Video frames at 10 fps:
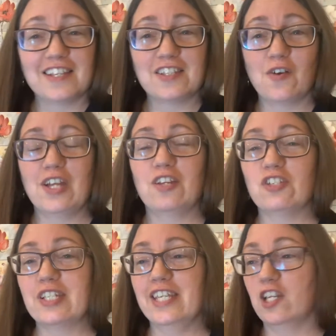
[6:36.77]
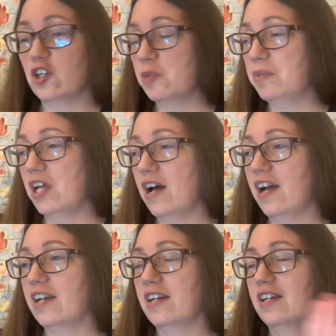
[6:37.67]
So it'll just need a good
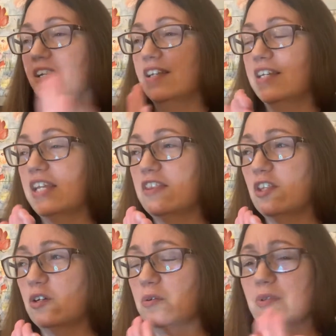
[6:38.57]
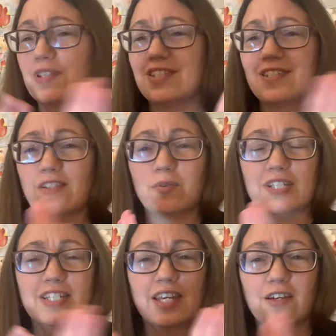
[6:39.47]
block, get those
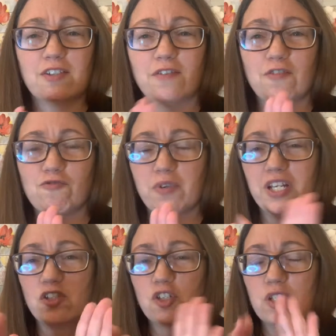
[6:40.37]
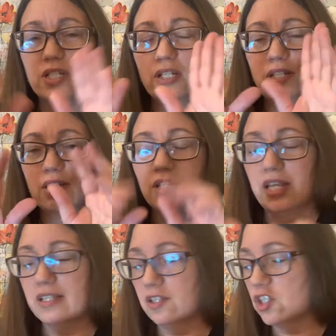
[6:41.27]
tails of the fringe
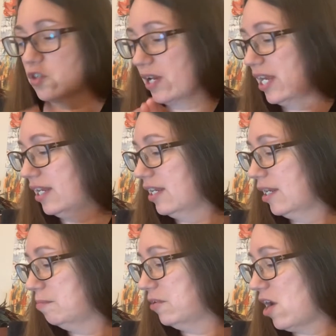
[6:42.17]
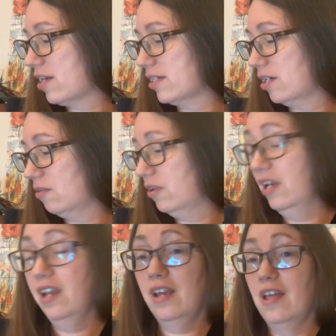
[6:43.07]
nice and straight and blocked out,
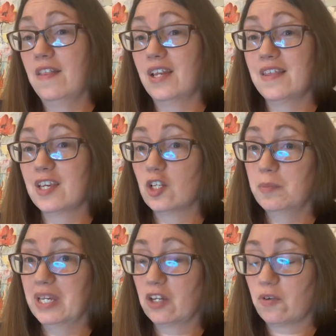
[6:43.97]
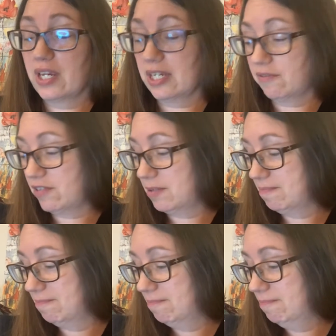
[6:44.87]
and then I think it'll make a great gift.
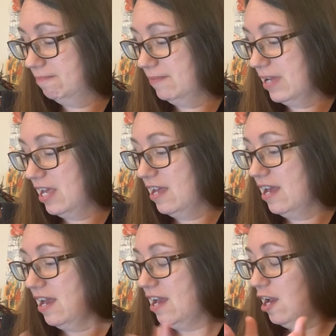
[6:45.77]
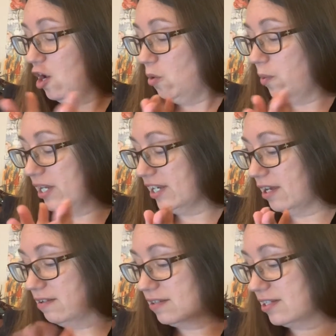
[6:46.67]
What
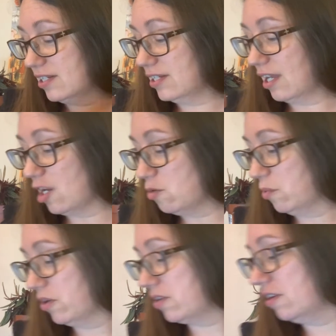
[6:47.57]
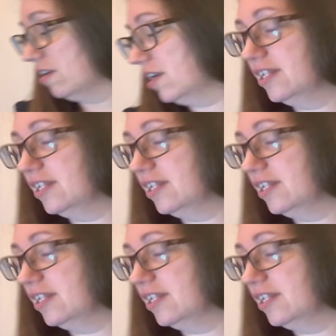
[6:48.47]
else did I work on?